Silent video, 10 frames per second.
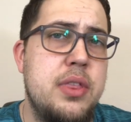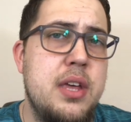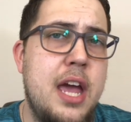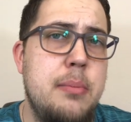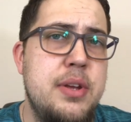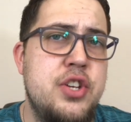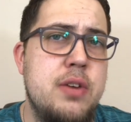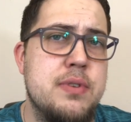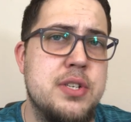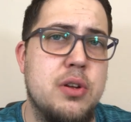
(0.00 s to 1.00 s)
the ABG
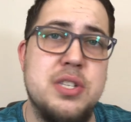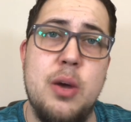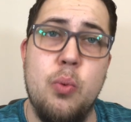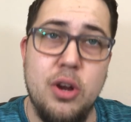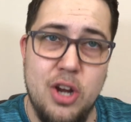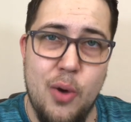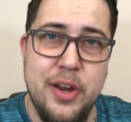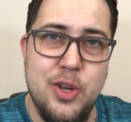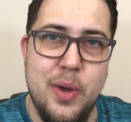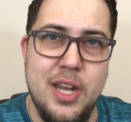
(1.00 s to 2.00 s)
results that we're
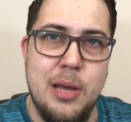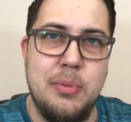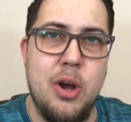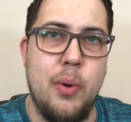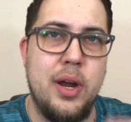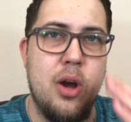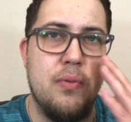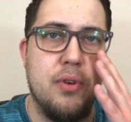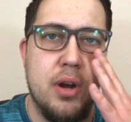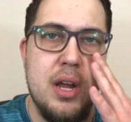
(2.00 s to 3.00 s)
going to end up going
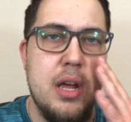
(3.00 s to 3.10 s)
over.